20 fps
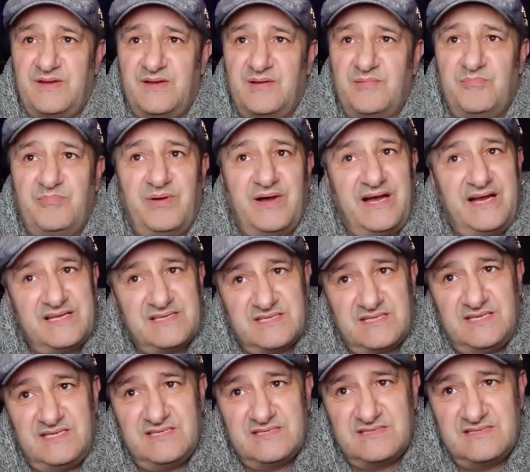But
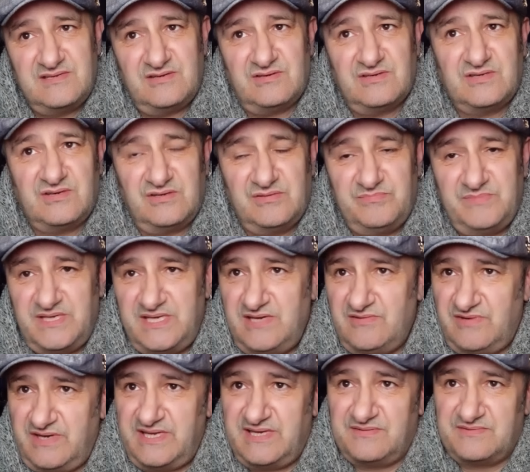he's not gone many
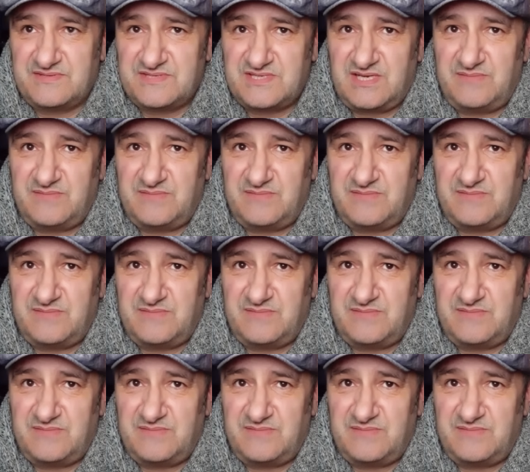rounds.